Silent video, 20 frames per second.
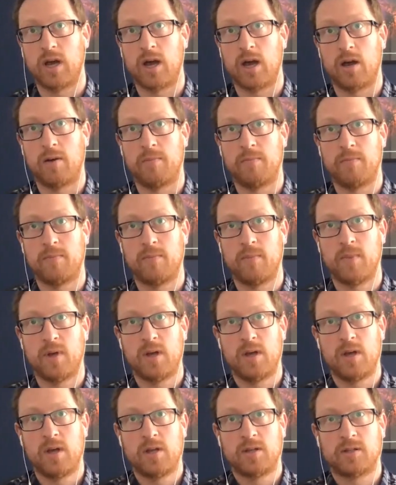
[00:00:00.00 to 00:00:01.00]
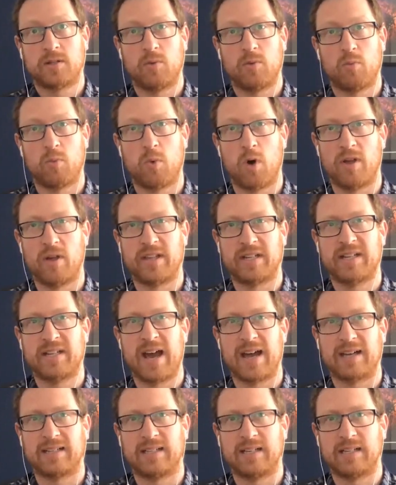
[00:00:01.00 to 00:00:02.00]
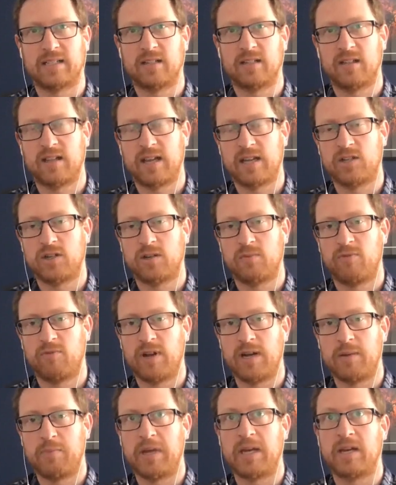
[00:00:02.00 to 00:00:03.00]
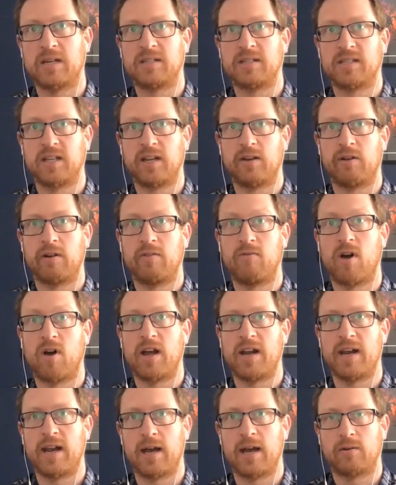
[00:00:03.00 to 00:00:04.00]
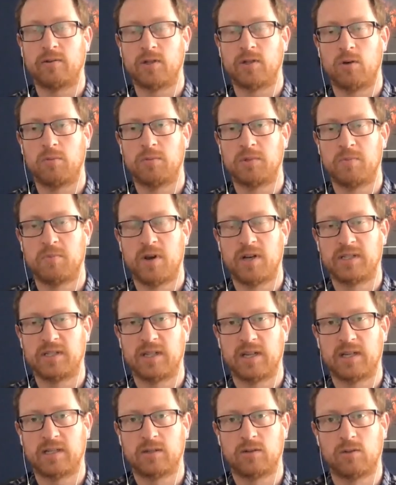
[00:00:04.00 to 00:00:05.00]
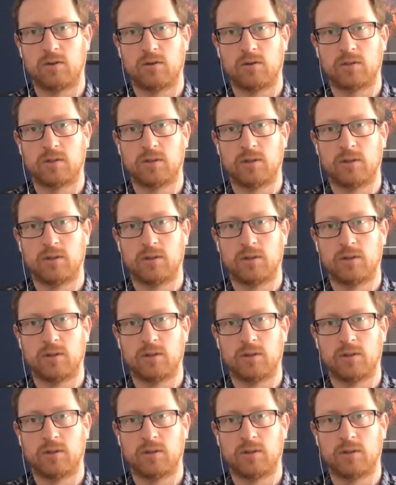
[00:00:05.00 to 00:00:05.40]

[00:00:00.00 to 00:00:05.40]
Um, so what are the tactics that they should really be considering right now to optimize their stores?